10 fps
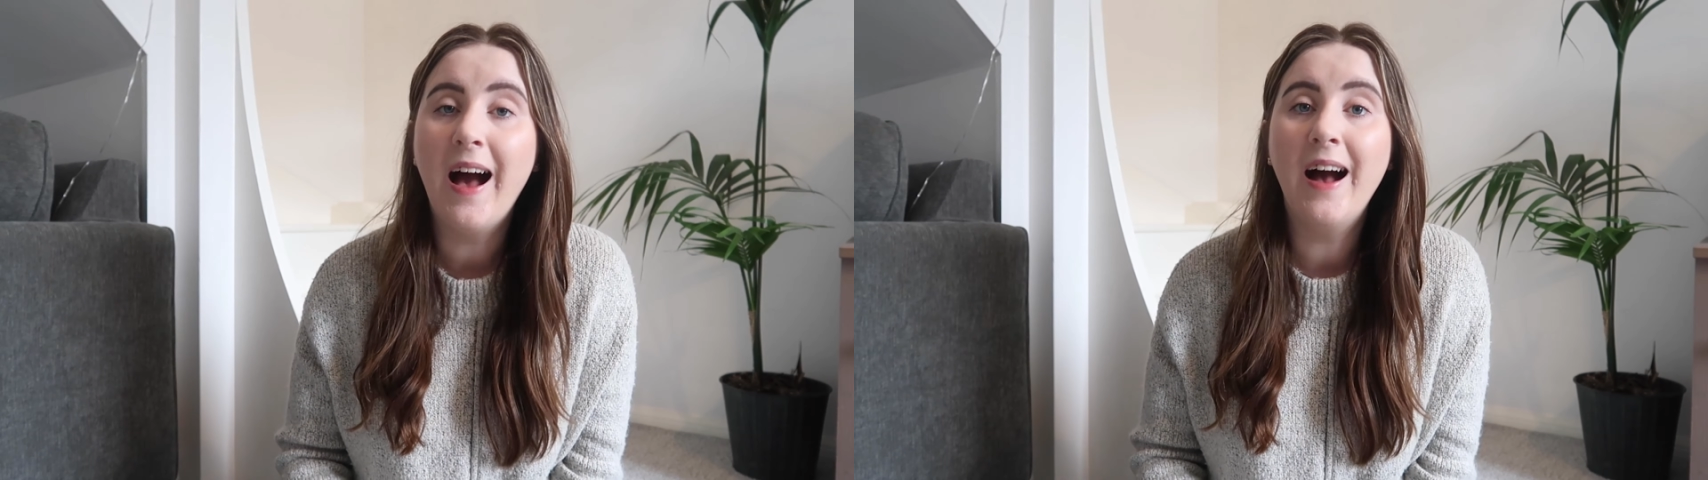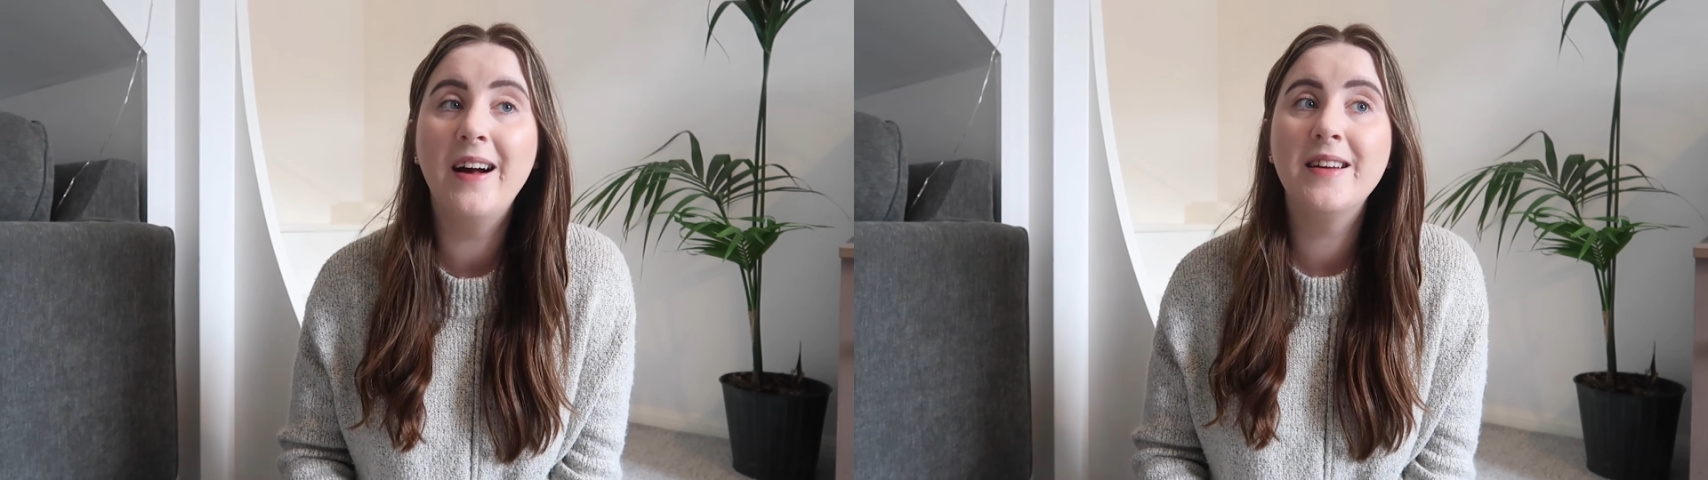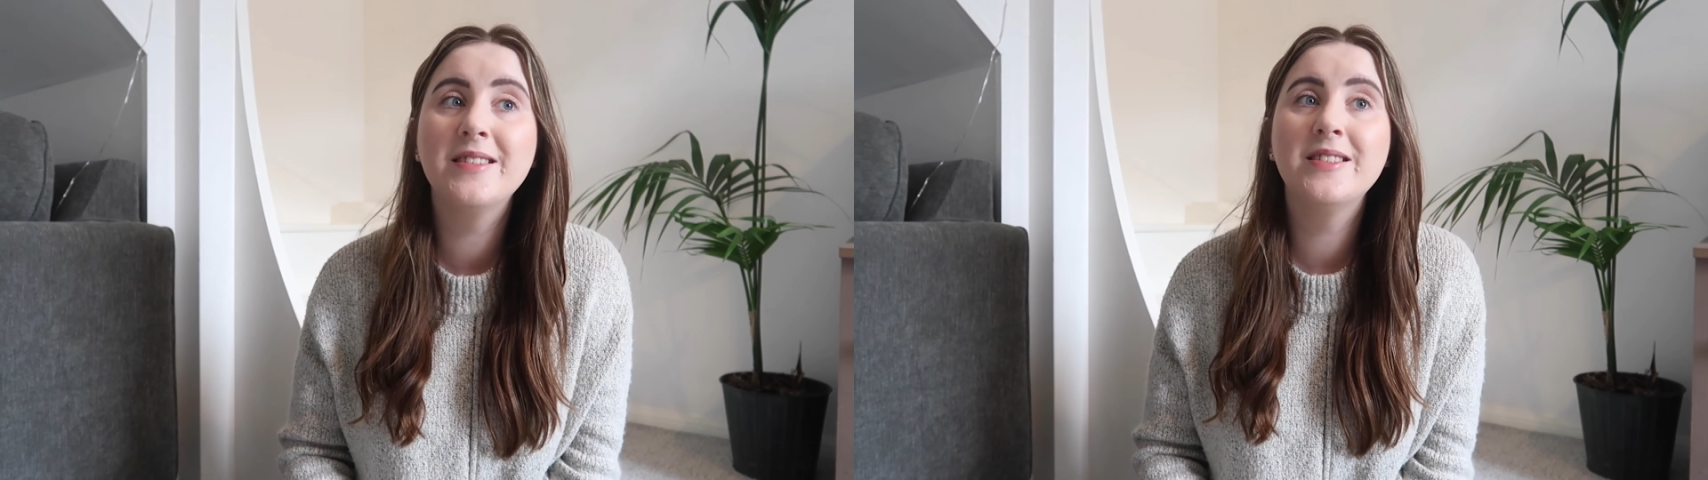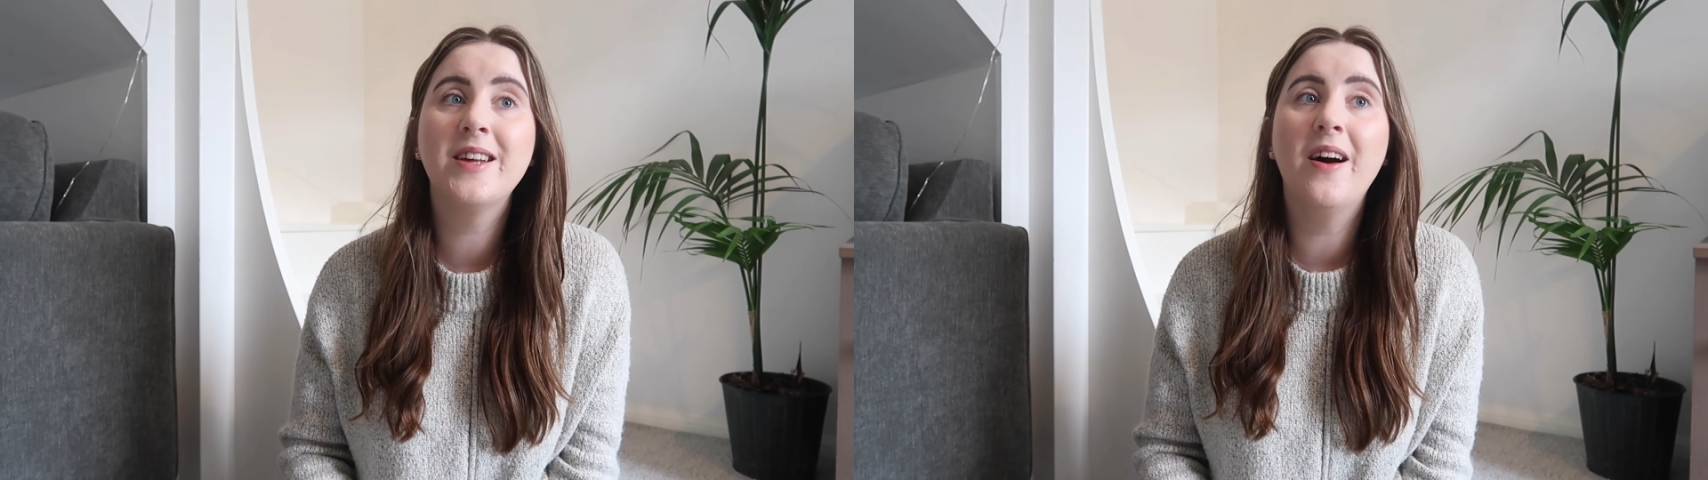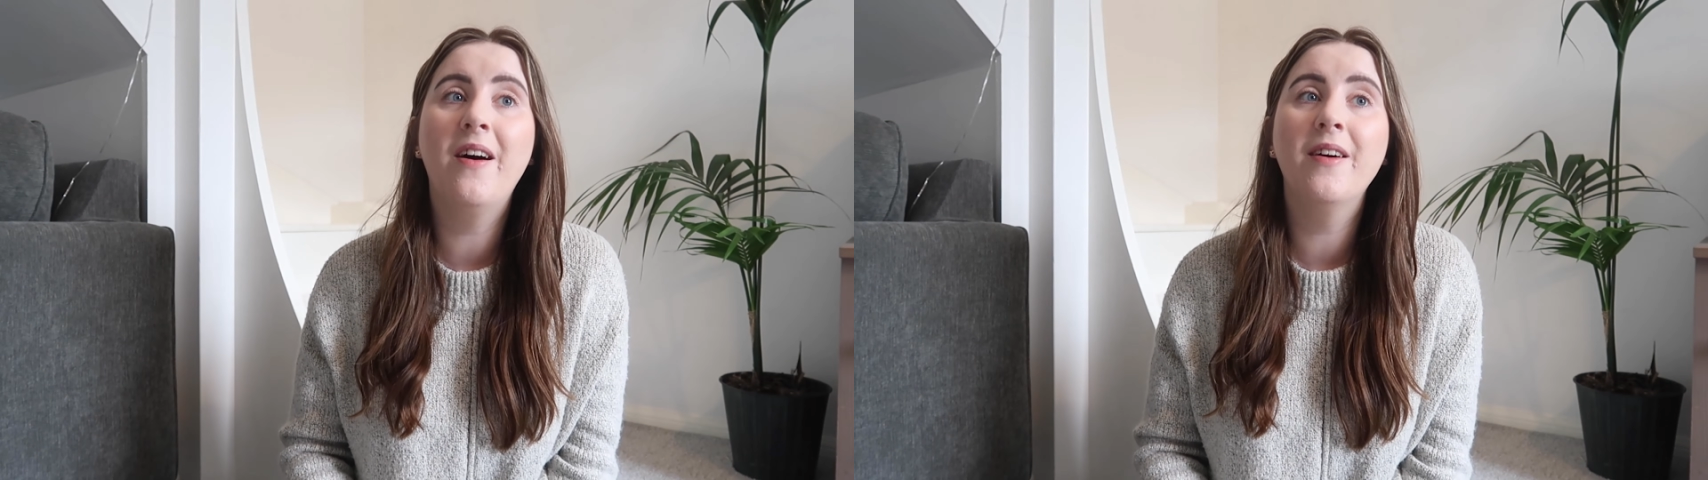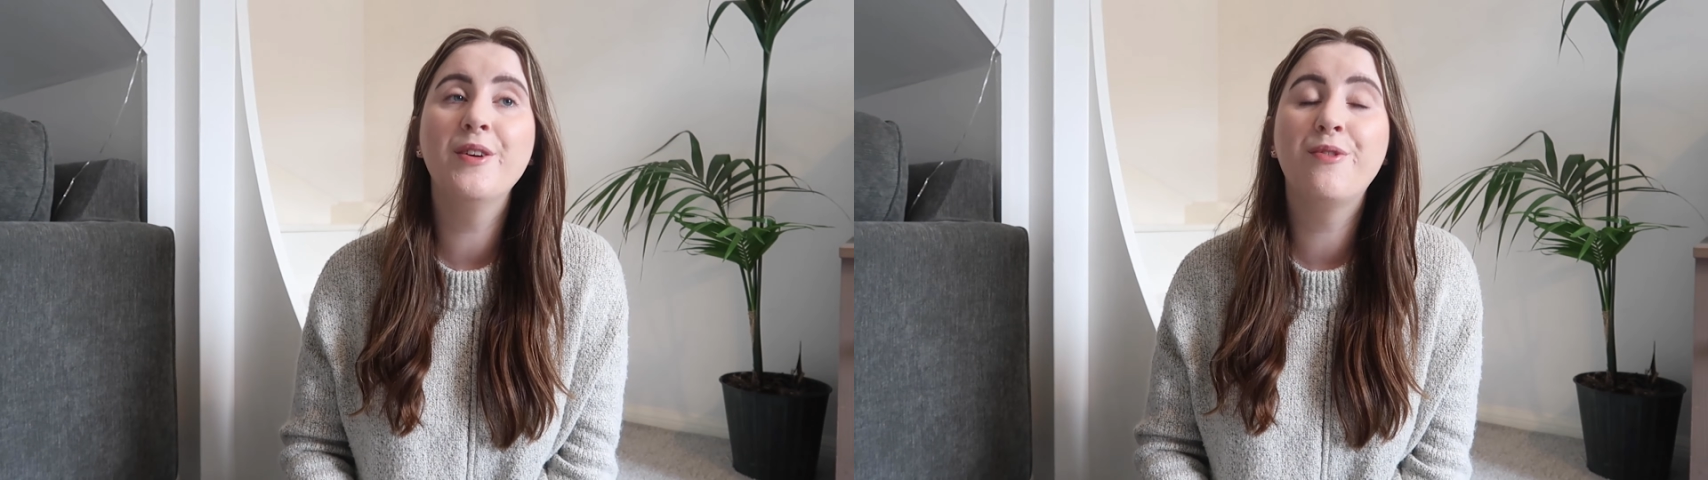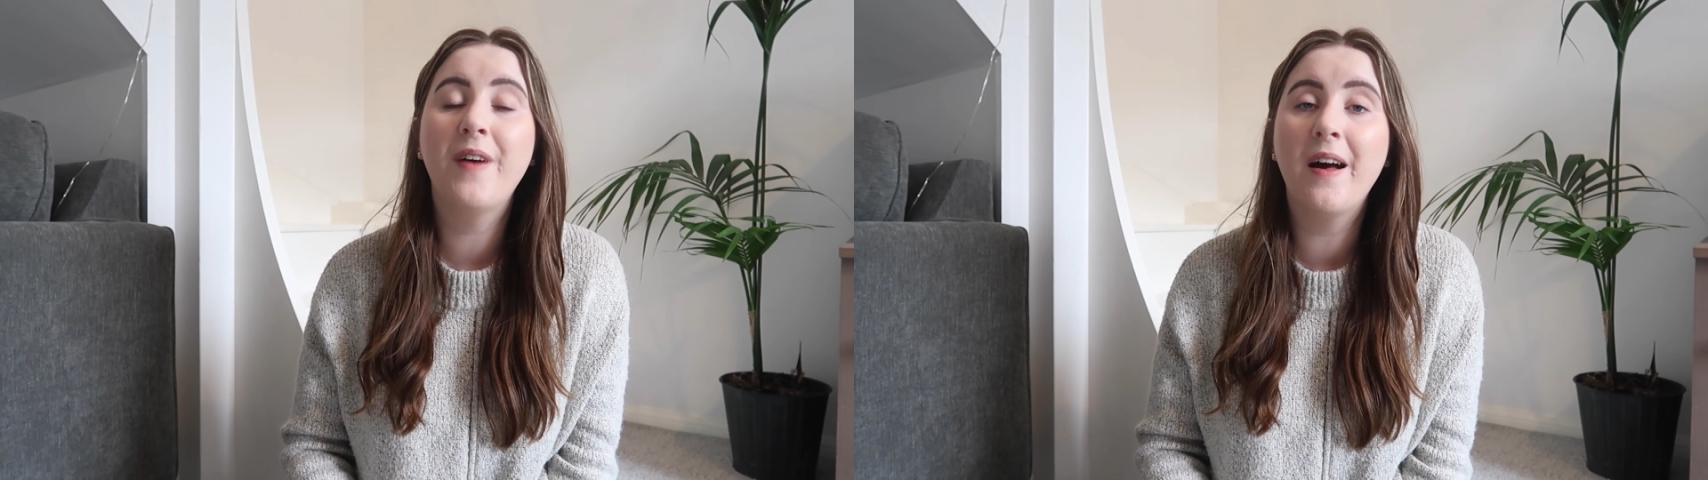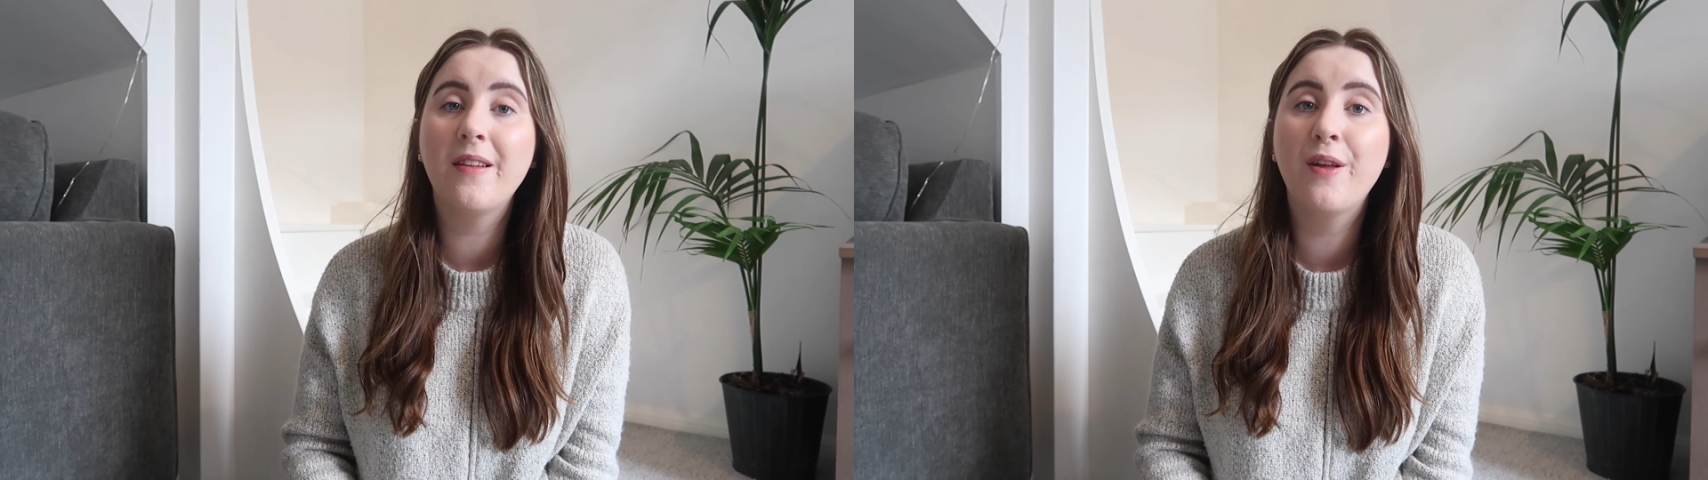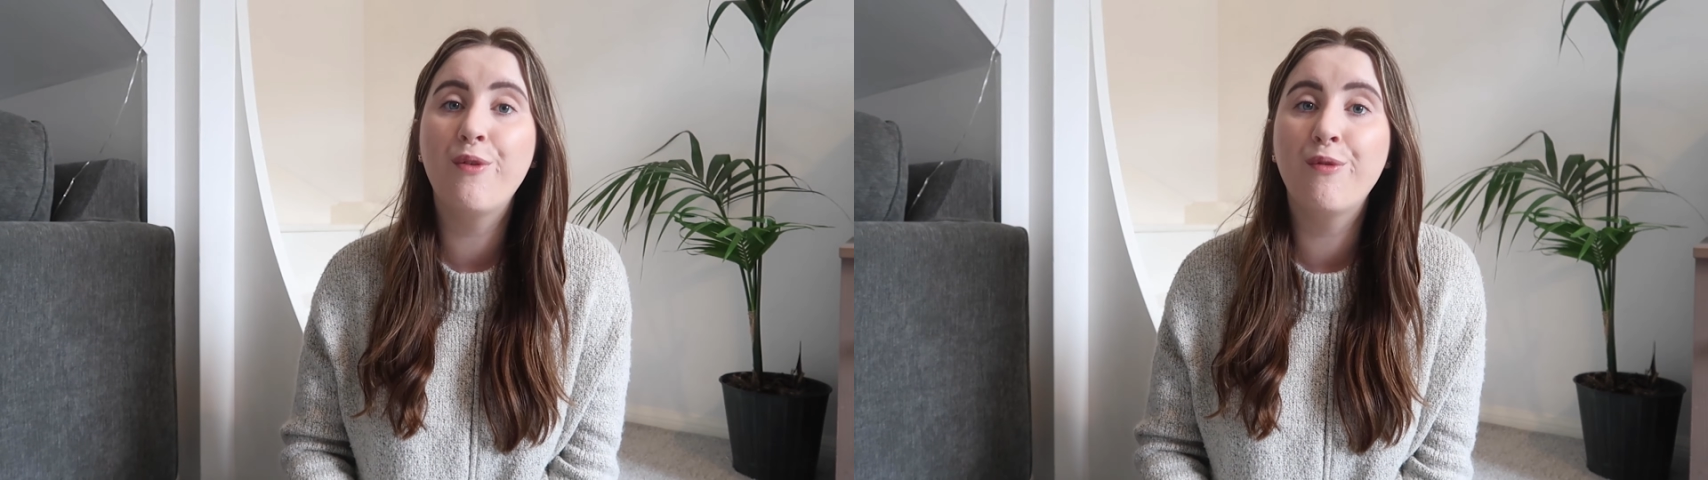and I felt